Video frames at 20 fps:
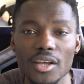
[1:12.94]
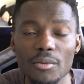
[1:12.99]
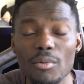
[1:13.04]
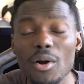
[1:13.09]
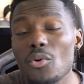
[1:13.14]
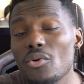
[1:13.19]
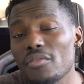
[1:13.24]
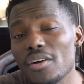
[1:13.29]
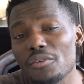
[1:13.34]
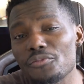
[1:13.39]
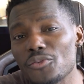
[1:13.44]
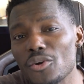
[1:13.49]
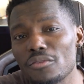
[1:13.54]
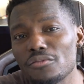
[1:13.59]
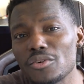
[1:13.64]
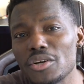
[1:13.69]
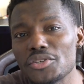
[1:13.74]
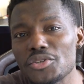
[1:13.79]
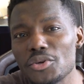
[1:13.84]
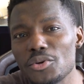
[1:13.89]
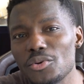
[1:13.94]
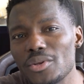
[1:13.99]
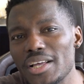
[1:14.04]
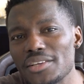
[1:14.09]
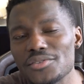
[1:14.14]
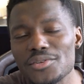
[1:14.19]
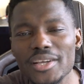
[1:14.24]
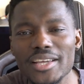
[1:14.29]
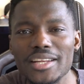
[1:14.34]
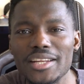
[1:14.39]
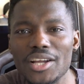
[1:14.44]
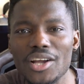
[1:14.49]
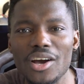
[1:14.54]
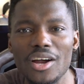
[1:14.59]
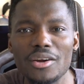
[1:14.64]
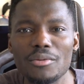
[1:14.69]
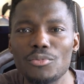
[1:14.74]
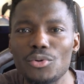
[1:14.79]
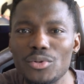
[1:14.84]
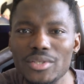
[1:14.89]
But without further ado, let's look at the
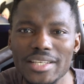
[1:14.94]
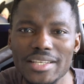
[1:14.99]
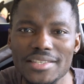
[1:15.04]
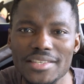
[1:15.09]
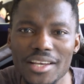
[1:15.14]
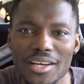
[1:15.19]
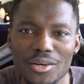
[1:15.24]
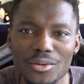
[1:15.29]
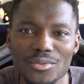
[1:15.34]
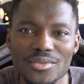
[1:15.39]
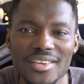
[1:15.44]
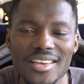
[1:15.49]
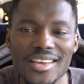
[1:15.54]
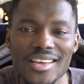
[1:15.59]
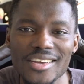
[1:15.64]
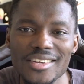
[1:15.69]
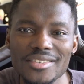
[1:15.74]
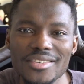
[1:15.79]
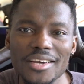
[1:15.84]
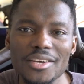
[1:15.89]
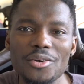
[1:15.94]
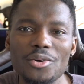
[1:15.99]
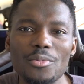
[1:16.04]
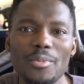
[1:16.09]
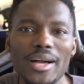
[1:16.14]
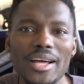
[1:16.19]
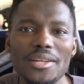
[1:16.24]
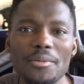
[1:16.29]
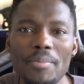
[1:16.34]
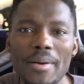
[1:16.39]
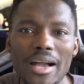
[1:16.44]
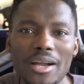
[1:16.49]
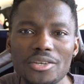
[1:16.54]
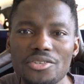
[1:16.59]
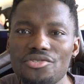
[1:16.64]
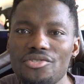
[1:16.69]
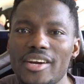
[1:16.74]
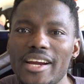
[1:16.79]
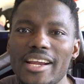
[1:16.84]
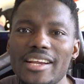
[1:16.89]
car in more details, tell you all about the
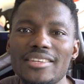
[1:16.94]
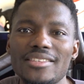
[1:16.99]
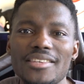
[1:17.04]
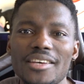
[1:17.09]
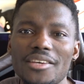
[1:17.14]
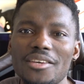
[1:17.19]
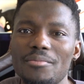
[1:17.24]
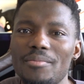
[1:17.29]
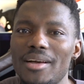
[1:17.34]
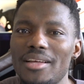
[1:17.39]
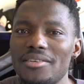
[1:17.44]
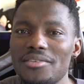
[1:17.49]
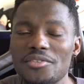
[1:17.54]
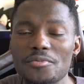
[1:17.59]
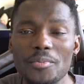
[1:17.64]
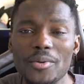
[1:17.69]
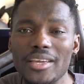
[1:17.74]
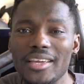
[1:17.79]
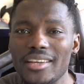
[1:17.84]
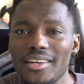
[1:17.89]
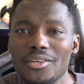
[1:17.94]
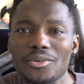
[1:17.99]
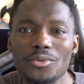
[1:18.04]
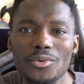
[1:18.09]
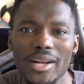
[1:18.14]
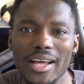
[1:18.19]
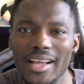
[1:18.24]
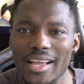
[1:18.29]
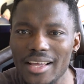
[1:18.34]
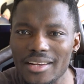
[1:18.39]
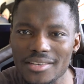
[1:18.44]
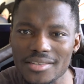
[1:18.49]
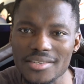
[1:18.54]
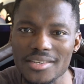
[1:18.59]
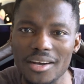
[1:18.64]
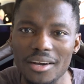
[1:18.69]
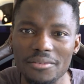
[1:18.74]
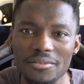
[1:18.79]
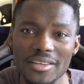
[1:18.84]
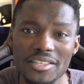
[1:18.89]
powertrain, tell you about the speed and all that kind of
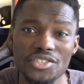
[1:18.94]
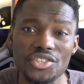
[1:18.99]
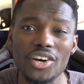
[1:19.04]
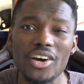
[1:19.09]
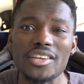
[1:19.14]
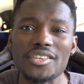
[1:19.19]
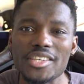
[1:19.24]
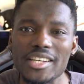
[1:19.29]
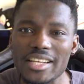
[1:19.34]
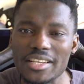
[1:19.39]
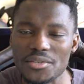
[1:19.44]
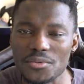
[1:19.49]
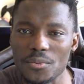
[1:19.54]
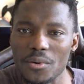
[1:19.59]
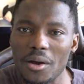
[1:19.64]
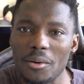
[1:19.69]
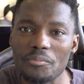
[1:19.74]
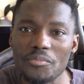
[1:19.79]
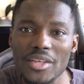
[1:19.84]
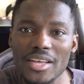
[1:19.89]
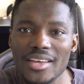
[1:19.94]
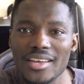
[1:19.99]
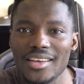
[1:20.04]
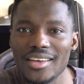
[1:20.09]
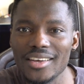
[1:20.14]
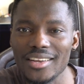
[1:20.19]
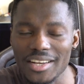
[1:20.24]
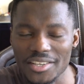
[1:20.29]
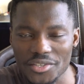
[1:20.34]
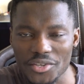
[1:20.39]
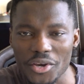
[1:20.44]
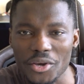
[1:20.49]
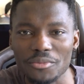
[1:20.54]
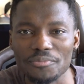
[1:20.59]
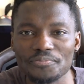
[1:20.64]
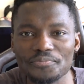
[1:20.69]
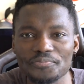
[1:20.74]
stuff and charging it as well. Let's go.